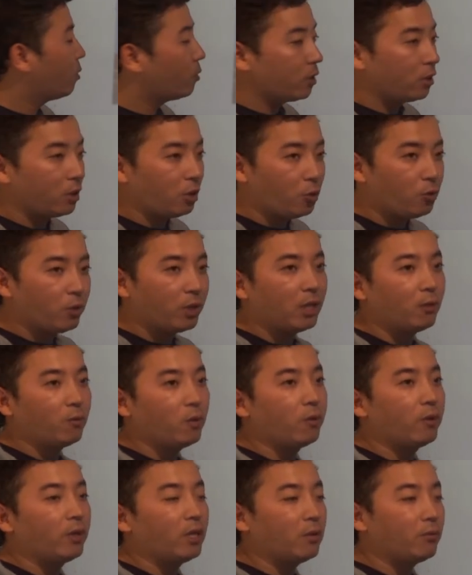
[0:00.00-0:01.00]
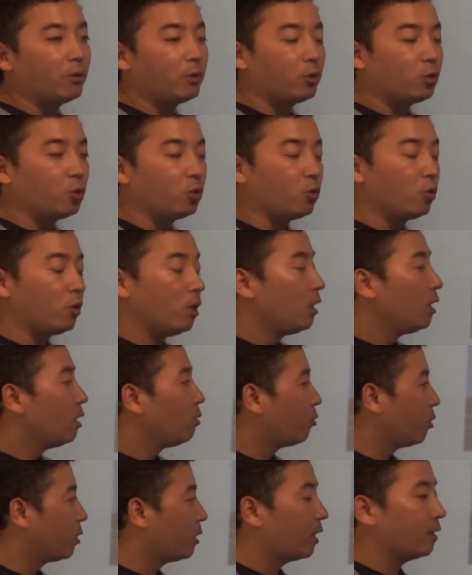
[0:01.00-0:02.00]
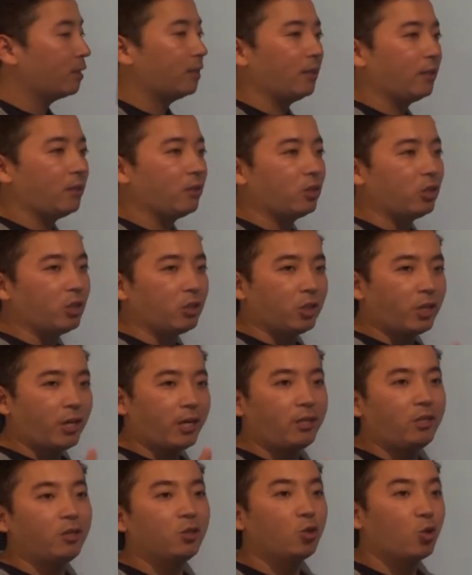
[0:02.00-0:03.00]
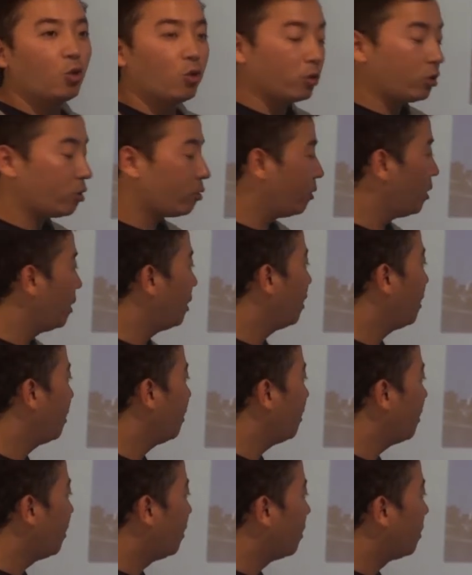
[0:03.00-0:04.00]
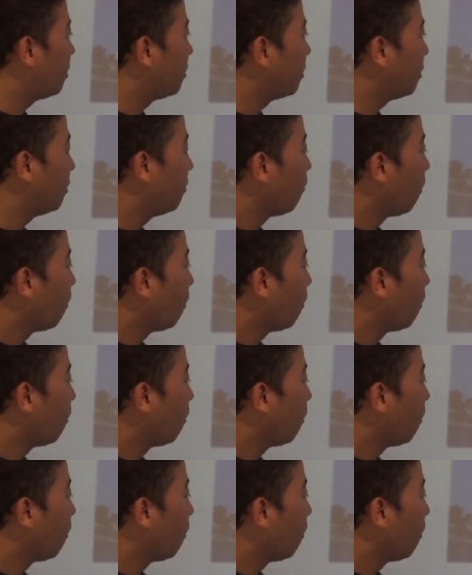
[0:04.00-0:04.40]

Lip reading: I was in the UK, we were able to protest against the Chinese torch relay. And